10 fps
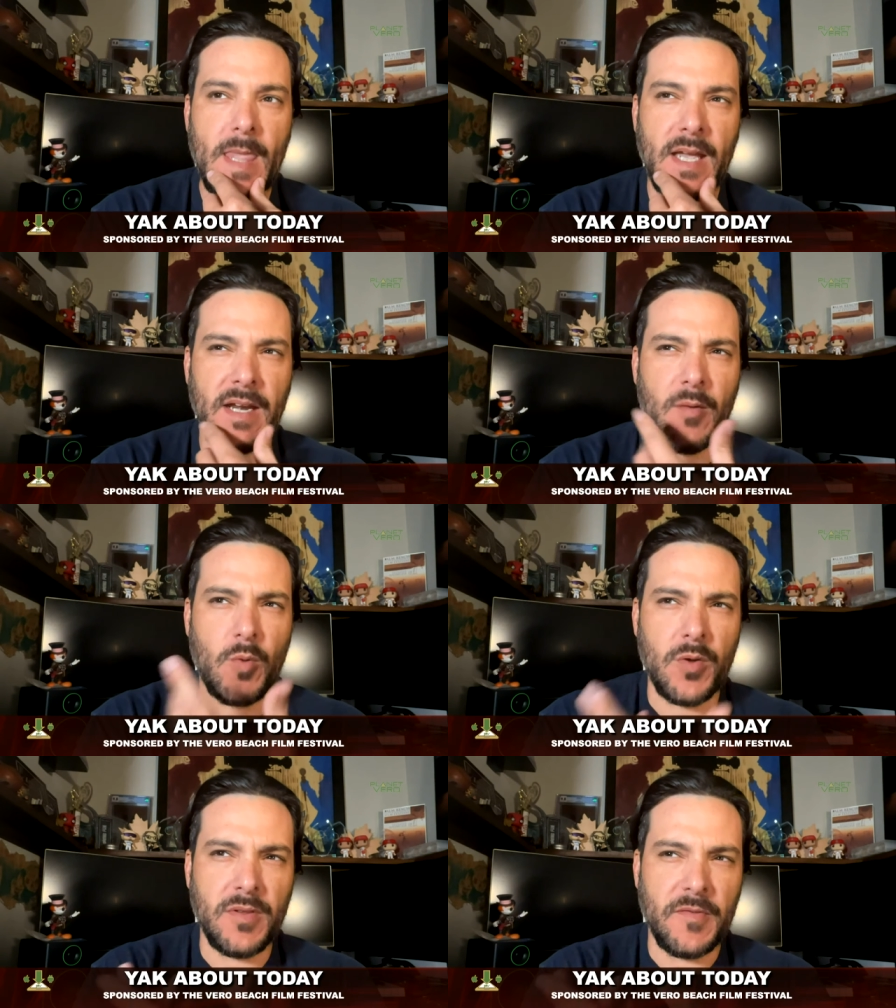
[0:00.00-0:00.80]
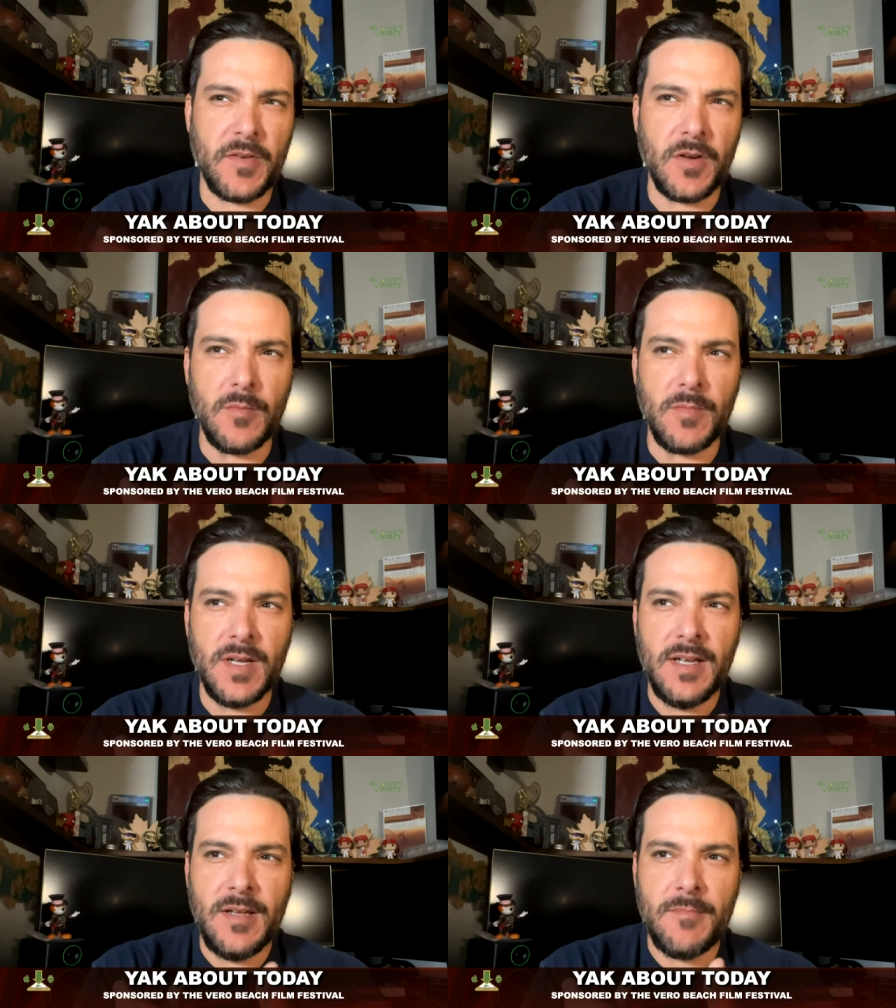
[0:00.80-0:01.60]
and I wrote the film
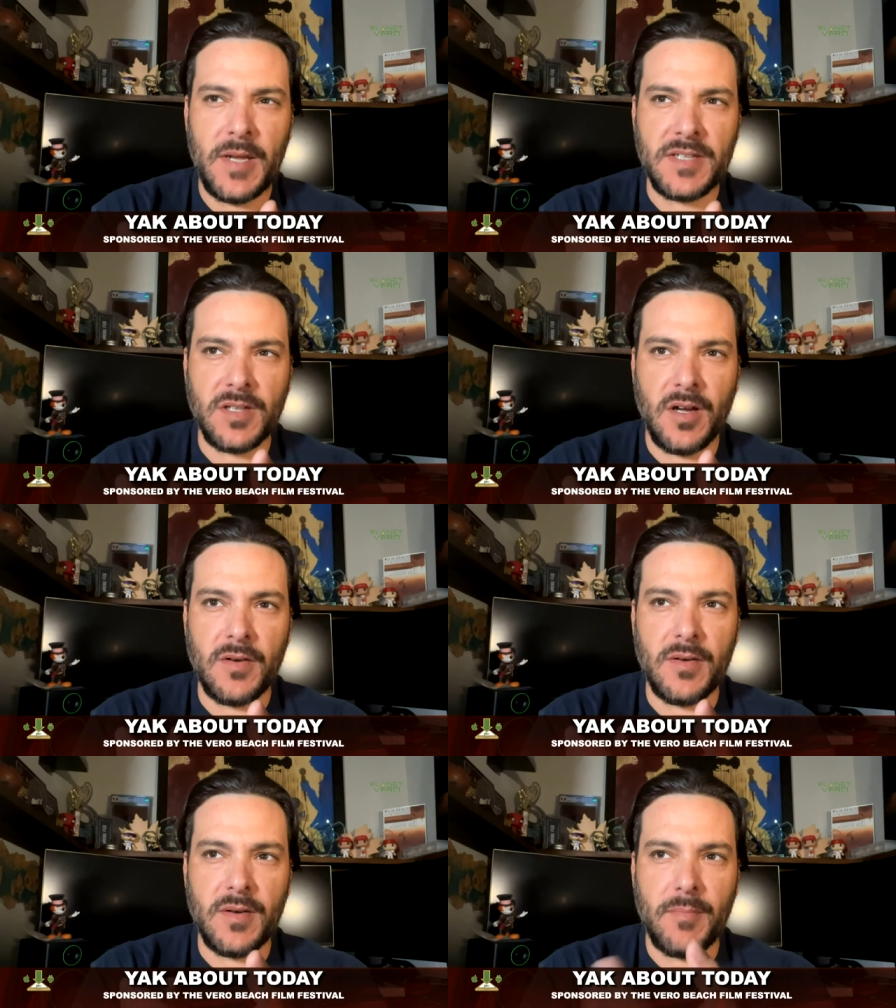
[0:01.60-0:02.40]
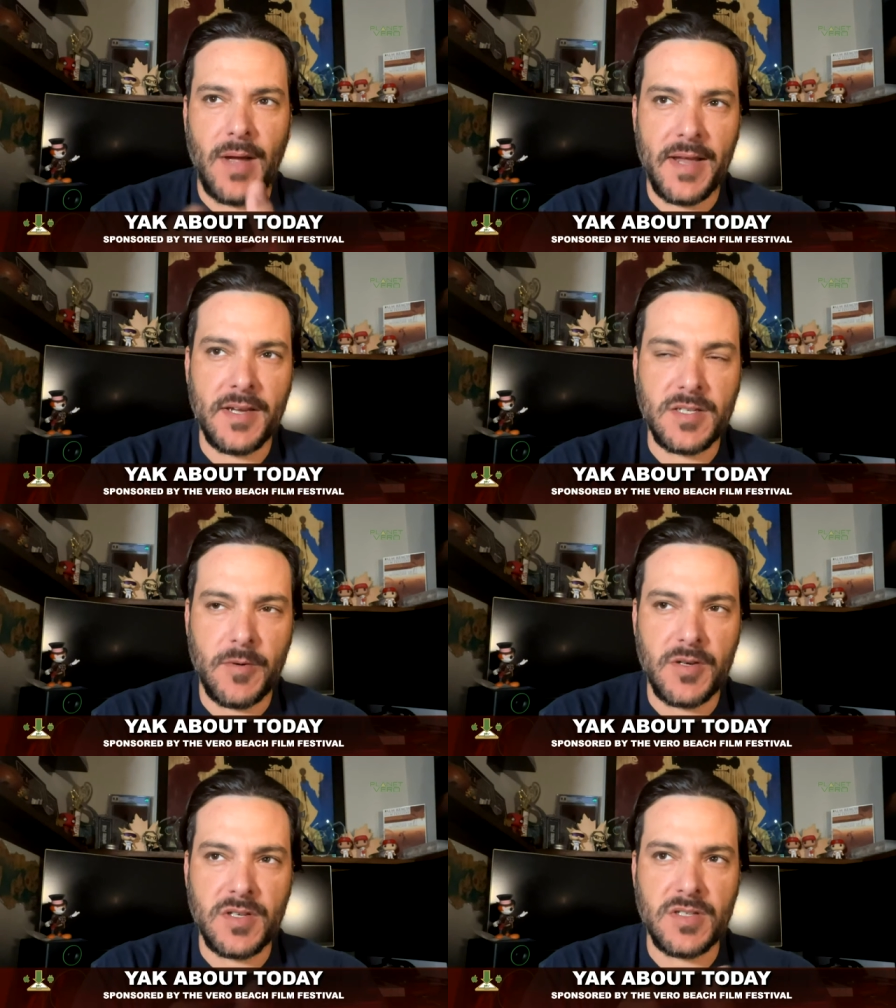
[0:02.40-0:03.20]
based on my
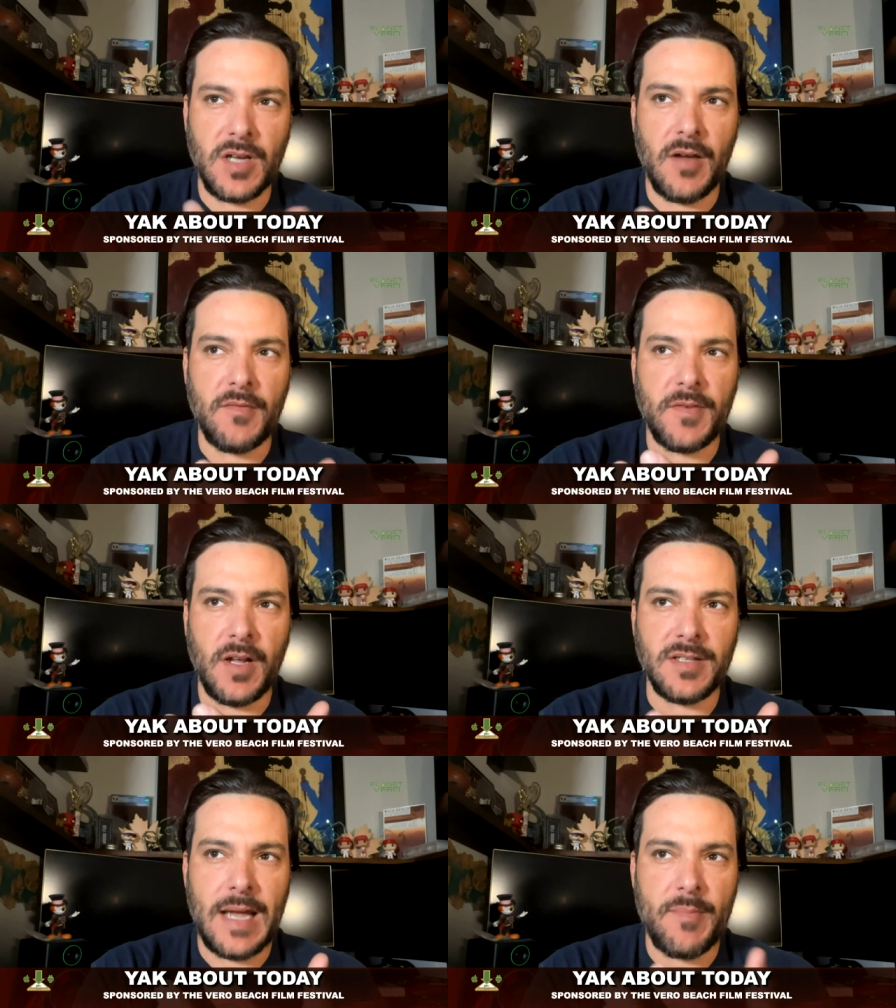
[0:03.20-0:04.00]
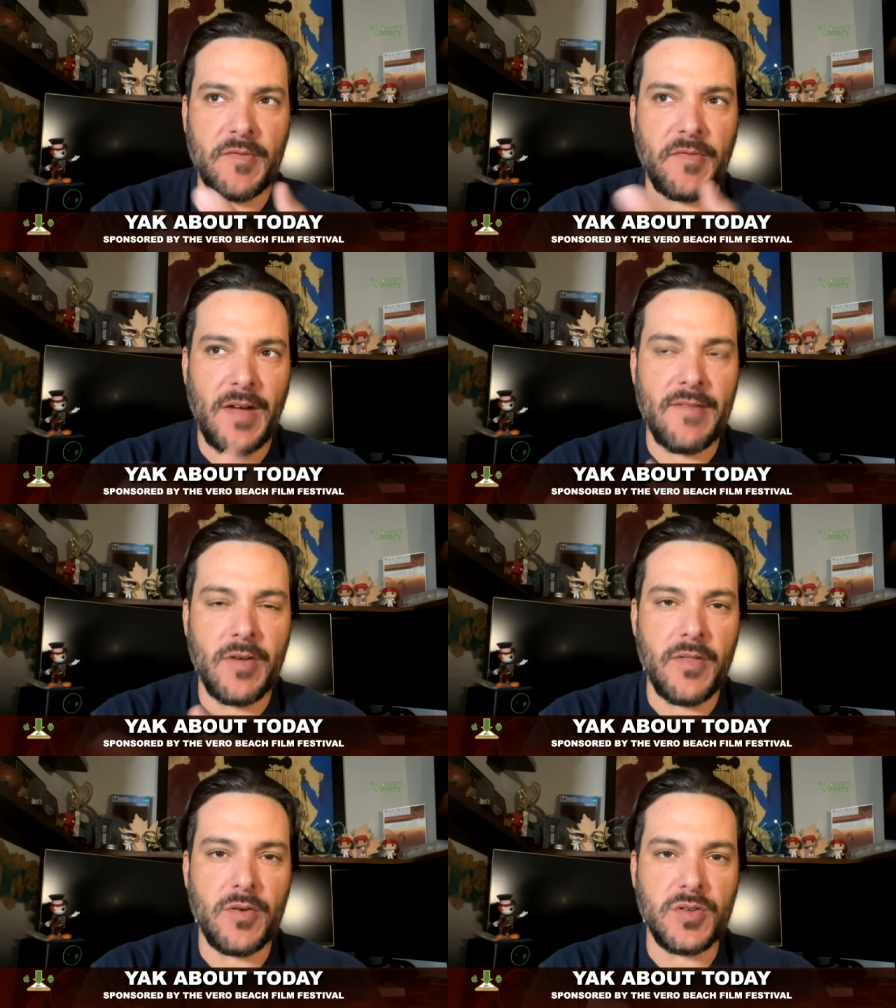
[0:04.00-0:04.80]
experiences on top of five
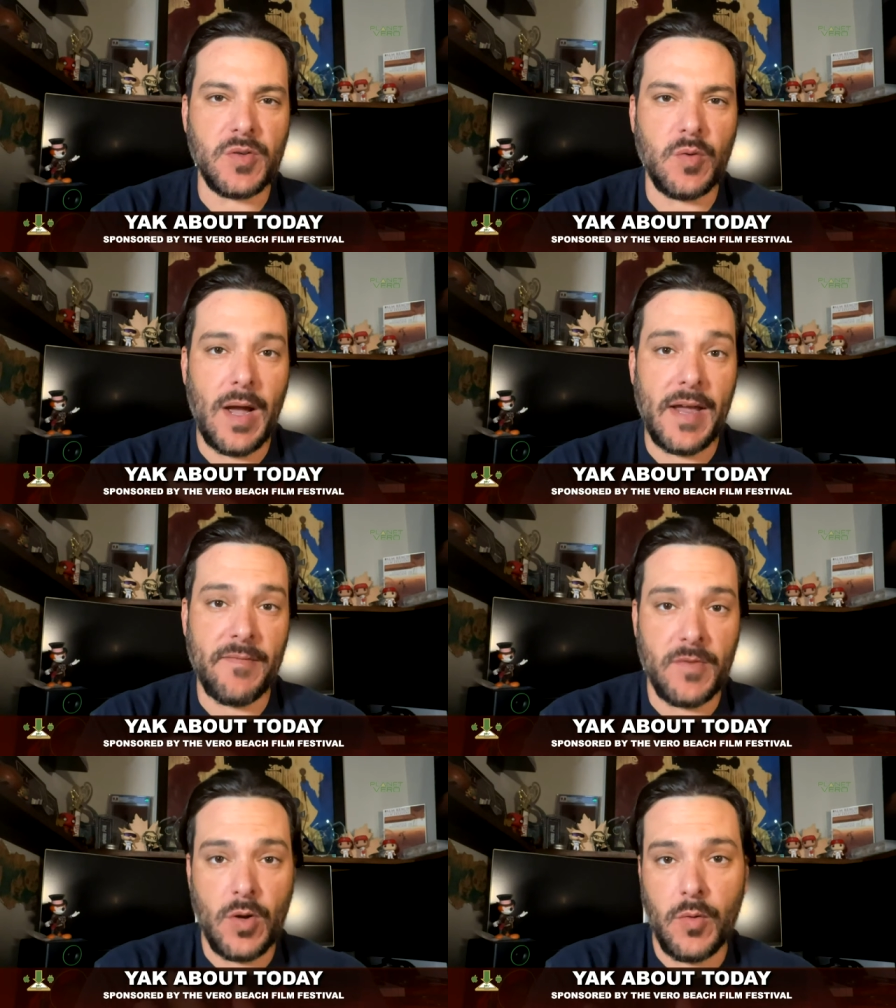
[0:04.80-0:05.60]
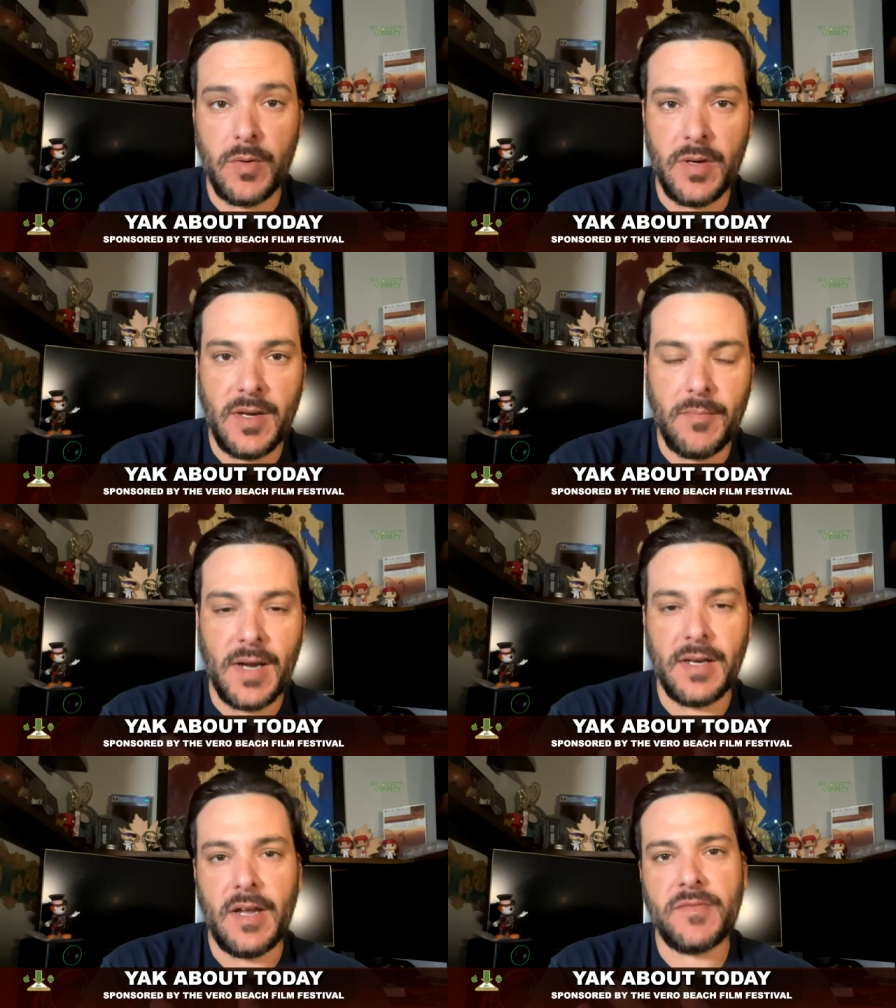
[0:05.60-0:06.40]
others who I've known in
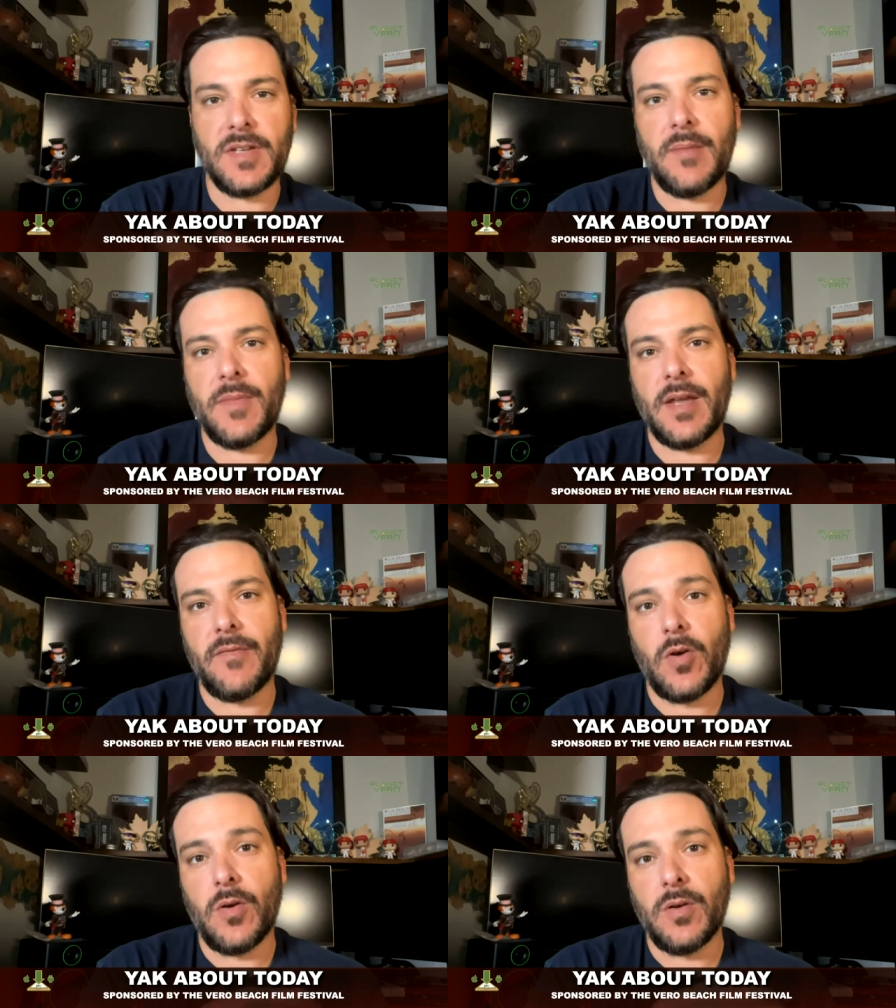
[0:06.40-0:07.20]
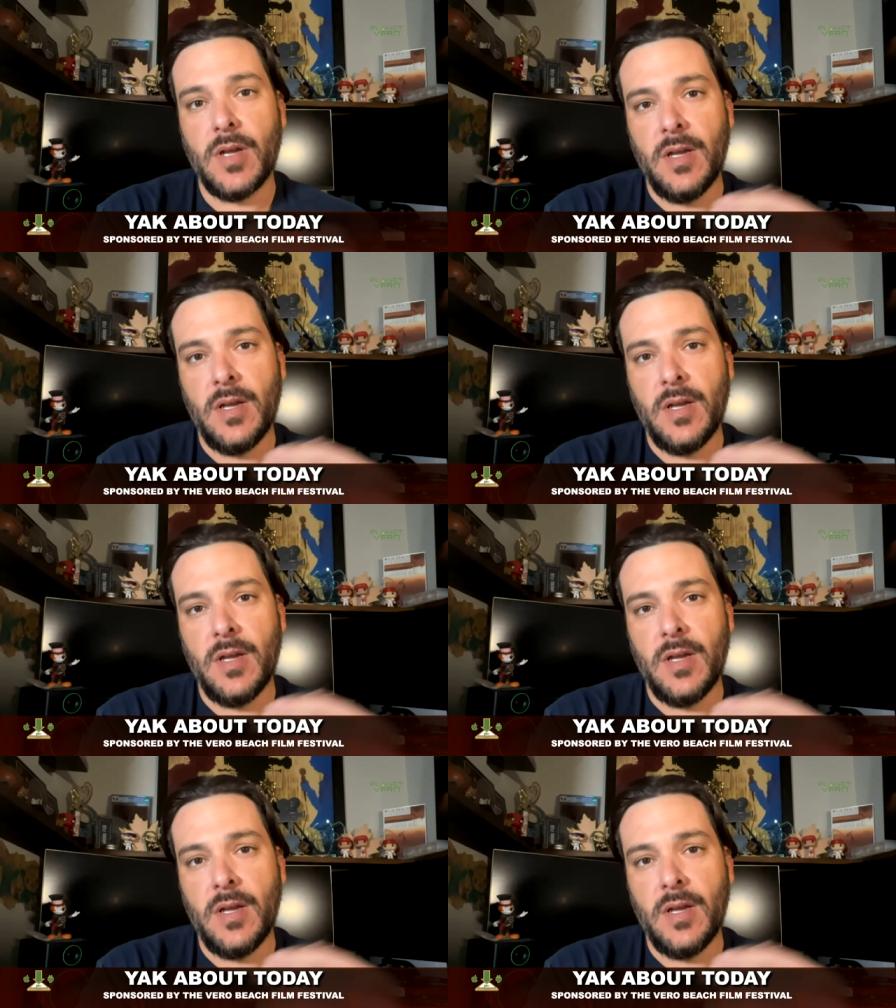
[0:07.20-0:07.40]
my lifetime that have all